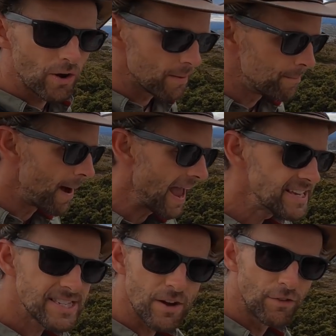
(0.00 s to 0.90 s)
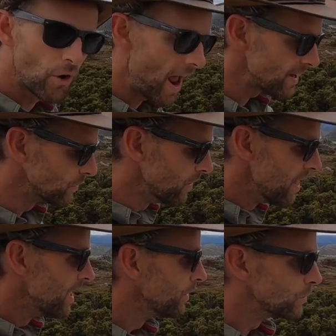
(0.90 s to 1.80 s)
go to the base of Cradle,
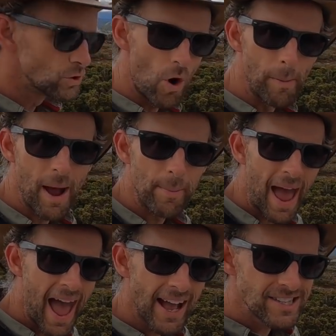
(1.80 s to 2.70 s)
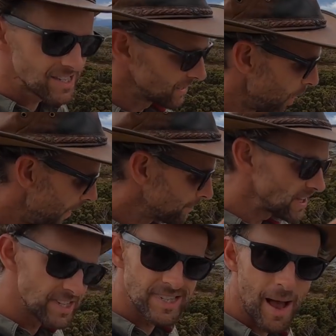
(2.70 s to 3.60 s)
we'll drop our packs, go up
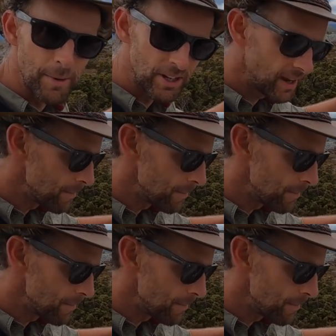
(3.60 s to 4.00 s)
to the summit,